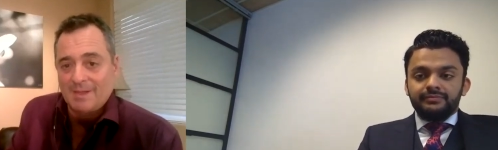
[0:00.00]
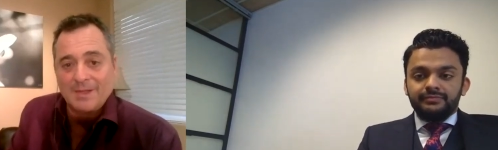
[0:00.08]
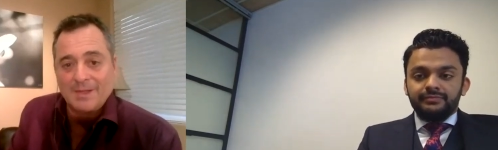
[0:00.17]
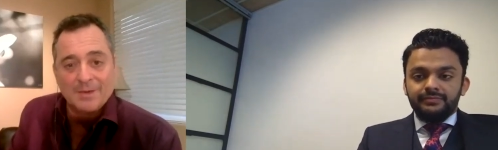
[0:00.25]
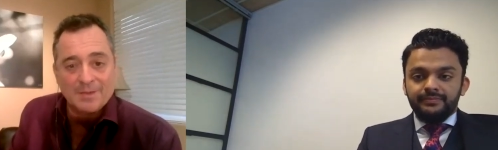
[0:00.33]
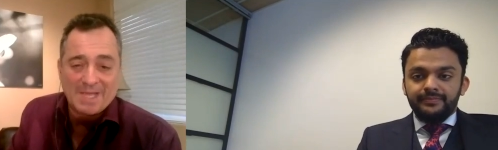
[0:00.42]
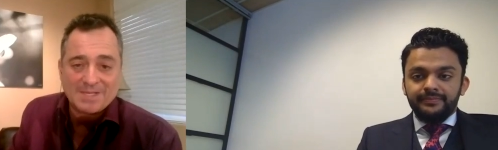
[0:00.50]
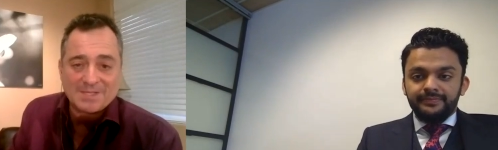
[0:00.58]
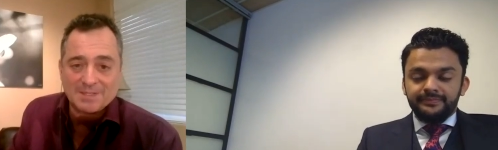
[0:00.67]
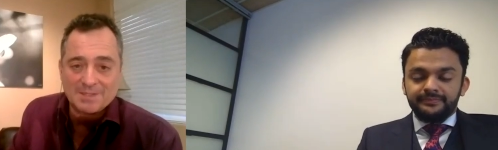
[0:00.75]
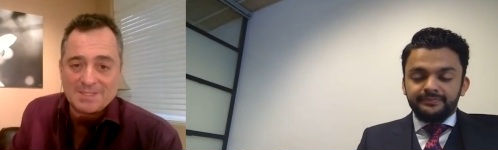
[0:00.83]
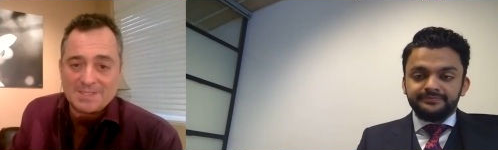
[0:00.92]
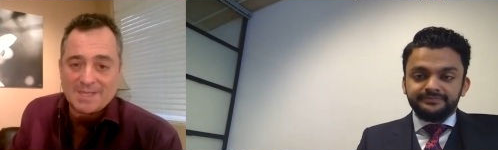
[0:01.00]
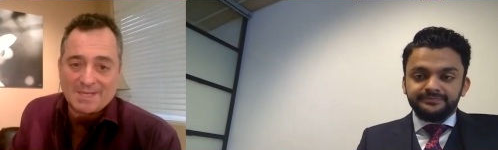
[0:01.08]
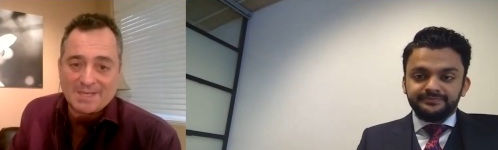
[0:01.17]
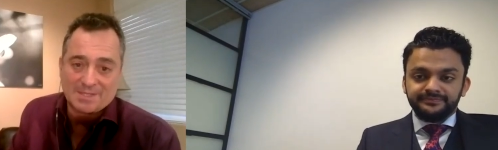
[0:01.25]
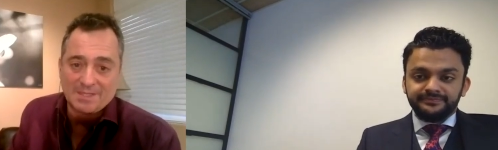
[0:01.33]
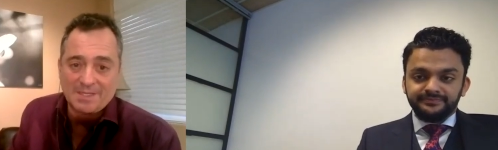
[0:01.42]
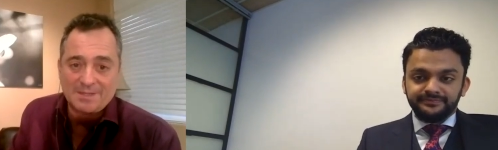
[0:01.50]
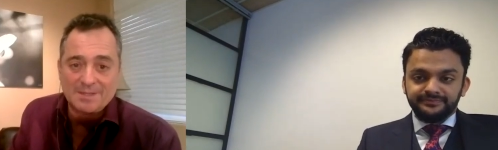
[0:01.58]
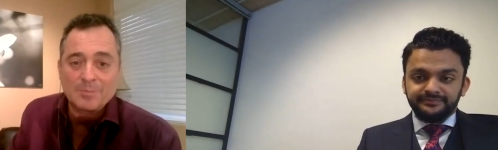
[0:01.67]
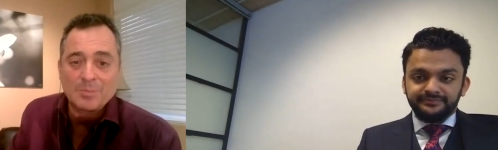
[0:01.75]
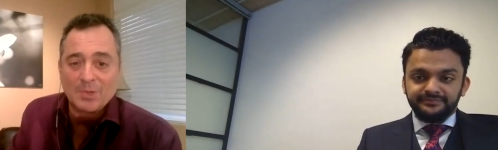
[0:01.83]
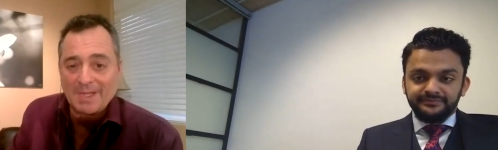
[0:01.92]
Speaker 1: the patient's actually
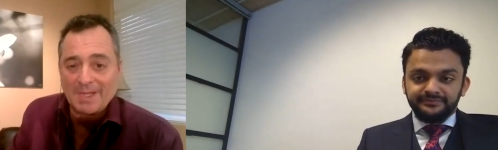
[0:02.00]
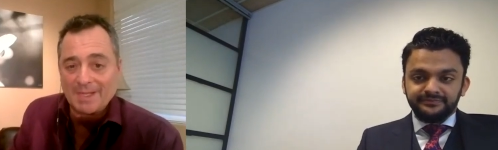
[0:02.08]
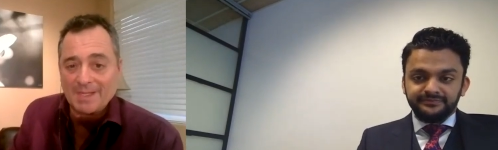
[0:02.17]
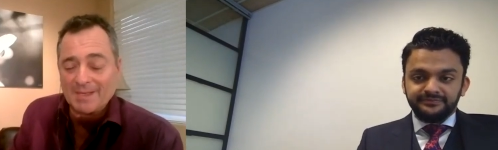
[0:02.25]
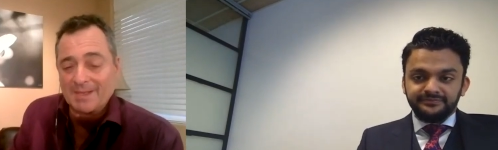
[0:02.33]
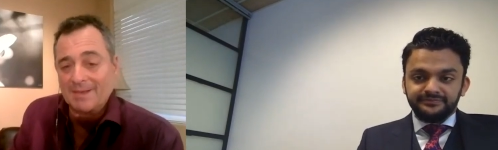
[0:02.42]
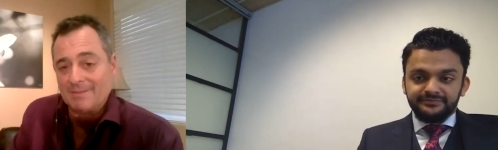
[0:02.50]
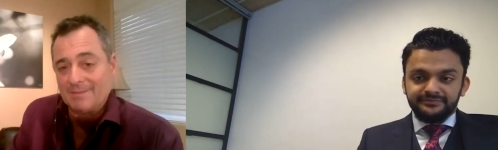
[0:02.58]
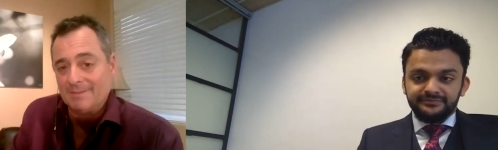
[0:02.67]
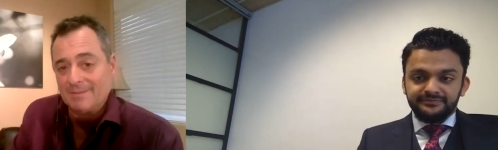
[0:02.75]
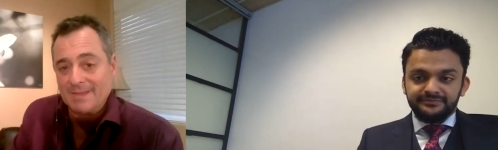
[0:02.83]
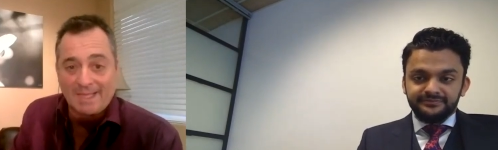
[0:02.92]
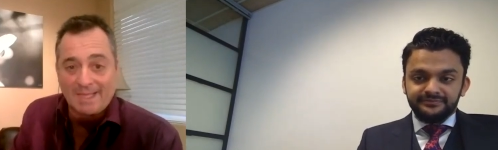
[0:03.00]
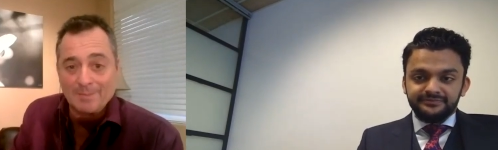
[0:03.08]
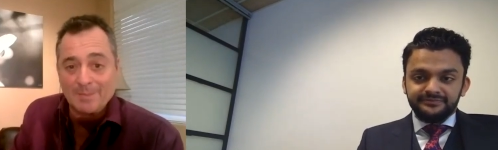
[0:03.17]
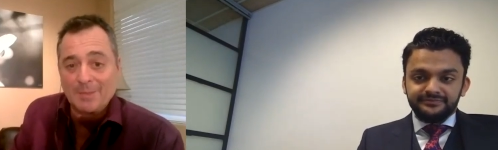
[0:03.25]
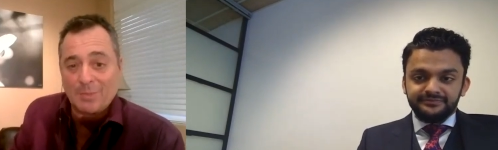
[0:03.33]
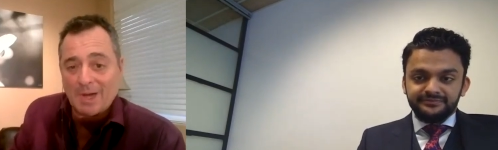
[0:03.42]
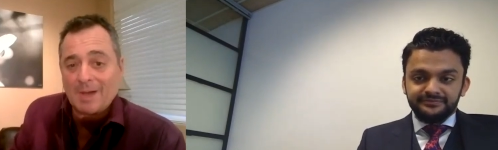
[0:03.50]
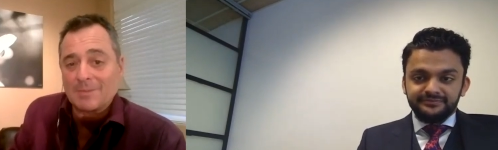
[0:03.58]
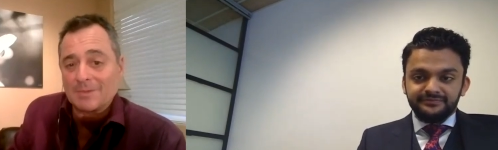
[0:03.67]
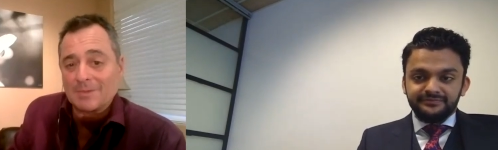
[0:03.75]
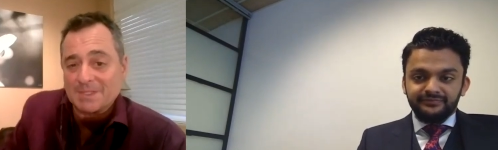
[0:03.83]
deploying it, and that can be a problem.